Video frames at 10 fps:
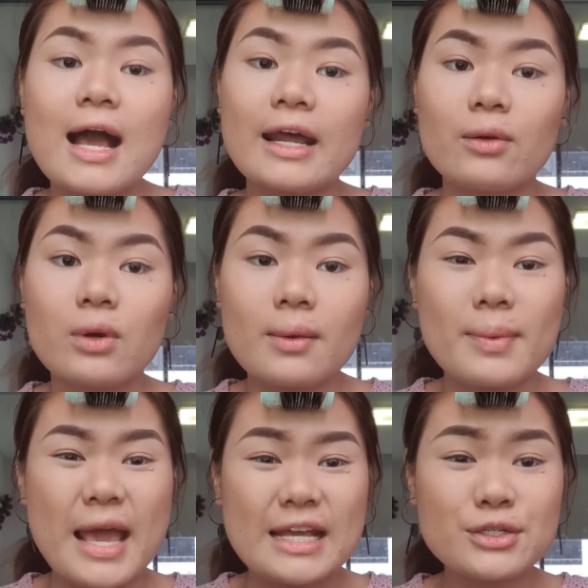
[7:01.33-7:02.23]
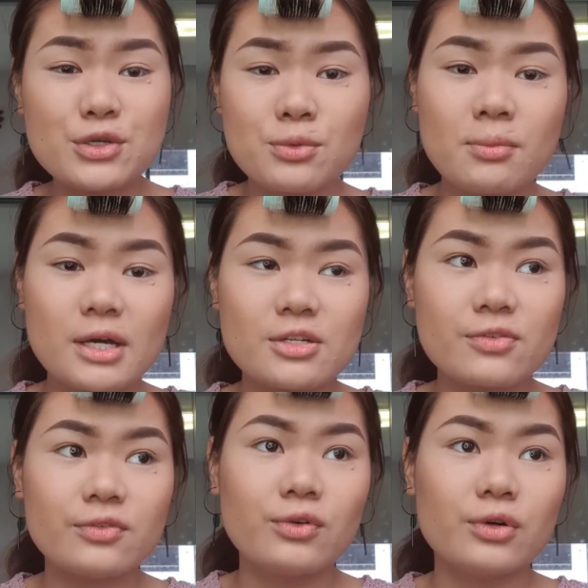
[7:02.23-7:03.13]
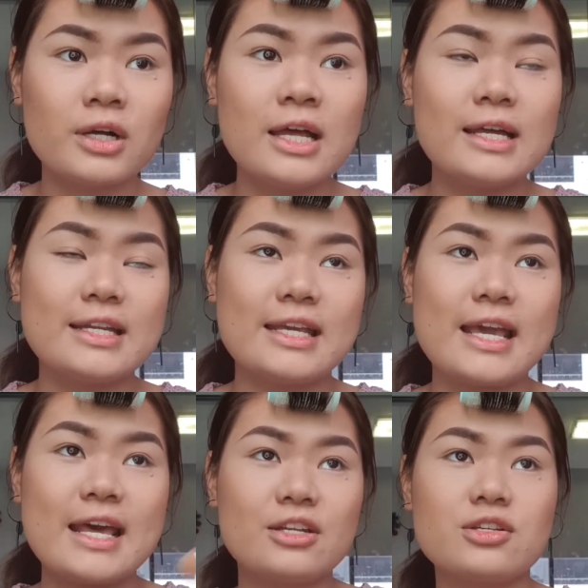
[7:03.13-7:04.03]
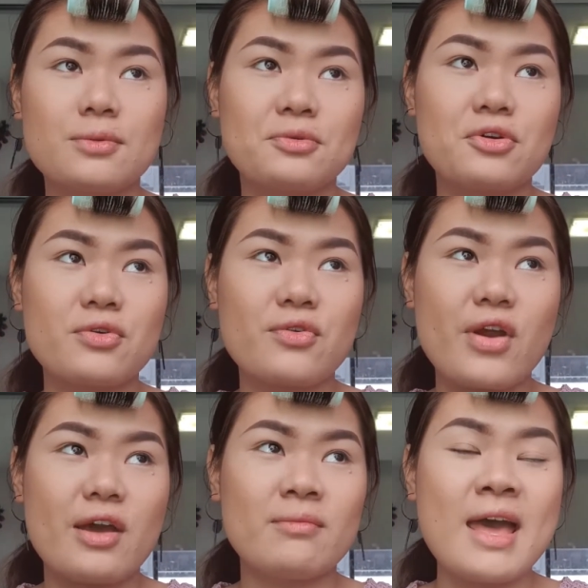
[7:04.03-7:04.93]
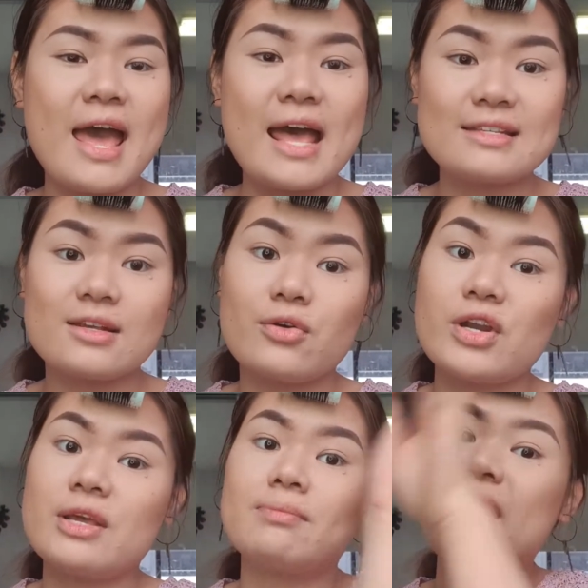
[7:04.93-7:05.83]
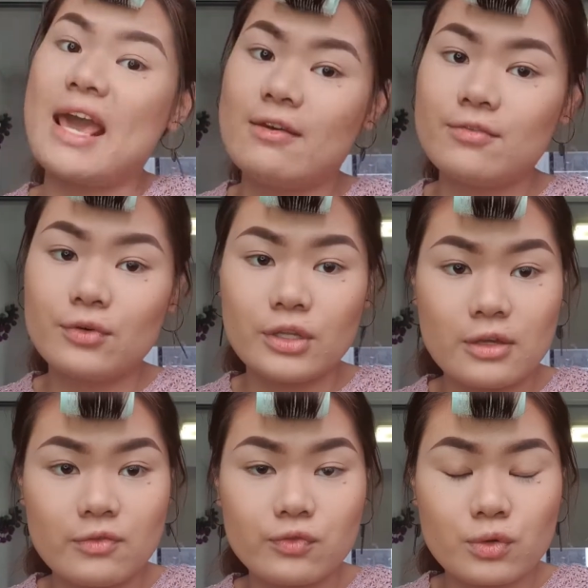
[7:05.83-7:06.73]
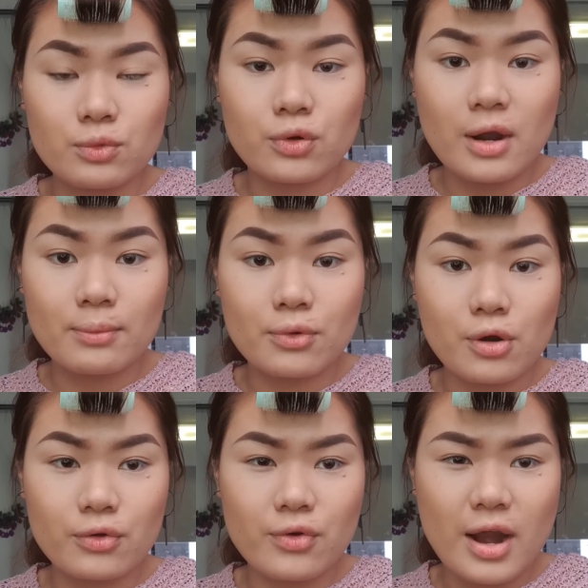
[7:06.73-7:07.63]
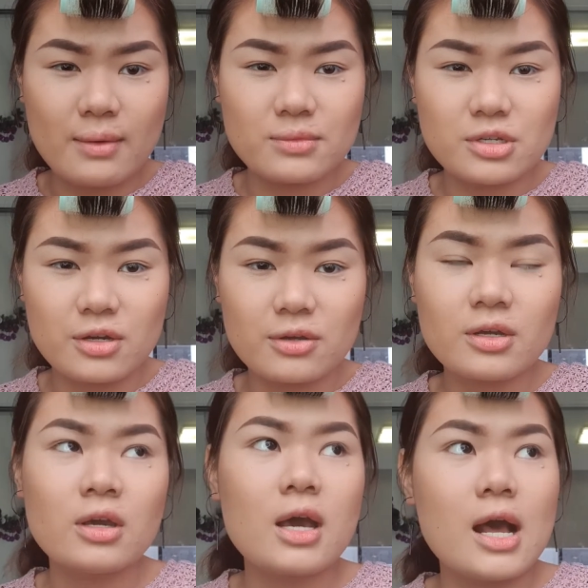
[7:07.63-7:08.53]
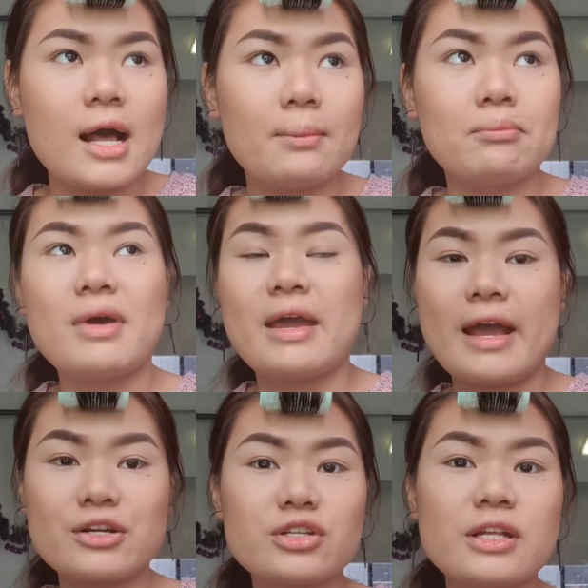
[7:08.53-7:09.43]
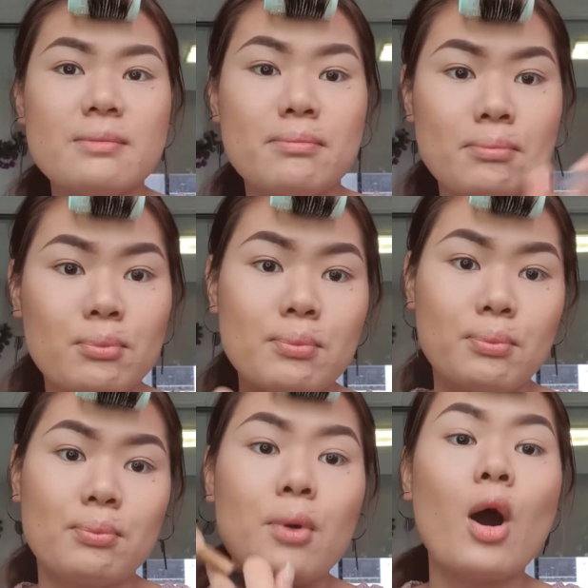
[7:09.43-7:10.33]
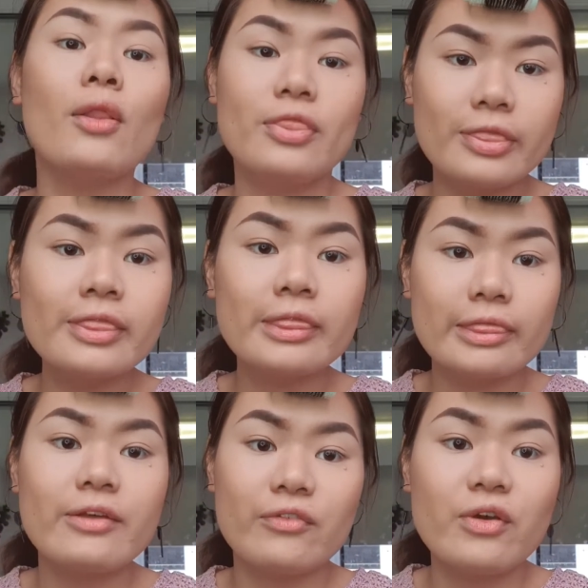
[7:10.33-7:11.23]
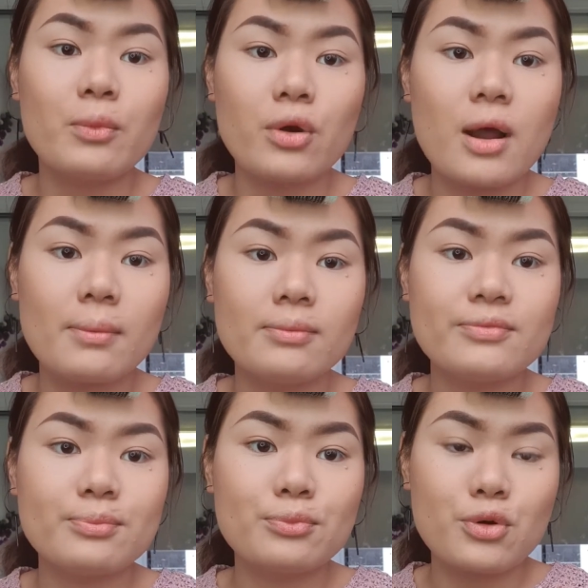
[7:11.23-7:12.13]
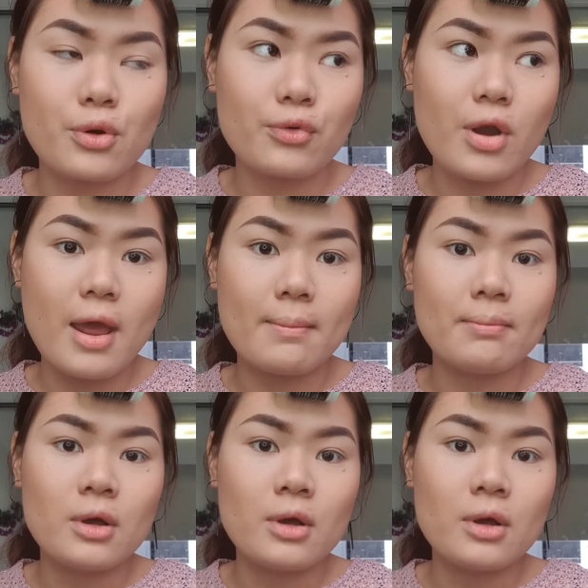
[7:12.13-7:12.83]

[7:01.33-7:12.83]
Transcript: I don't want to pay too much for the editor program, as I already paid for the Filmora programs, you know. I actually bought the Filmora program